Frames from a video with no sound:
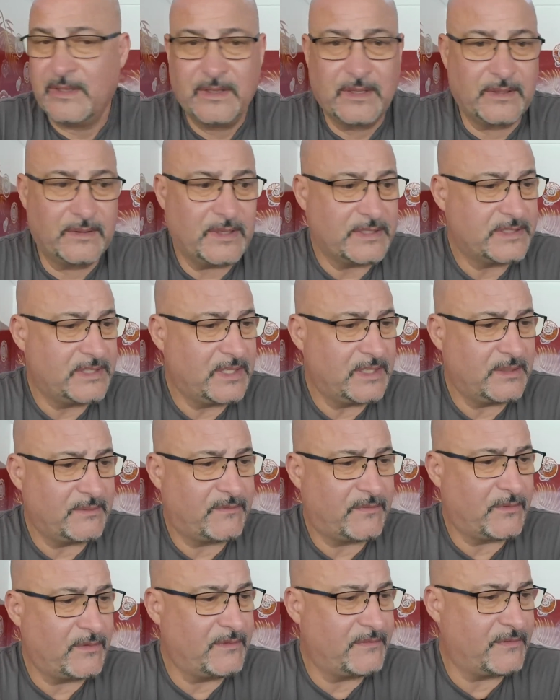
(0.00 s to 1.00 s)
And that's it
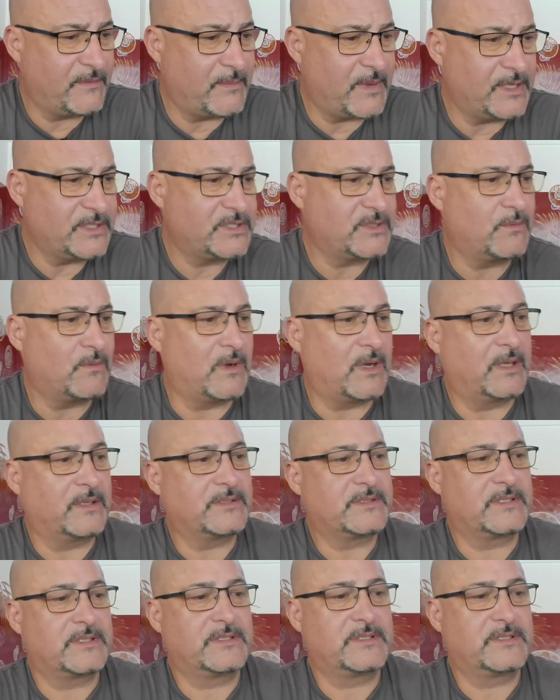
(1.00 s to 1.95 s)
for information-wise.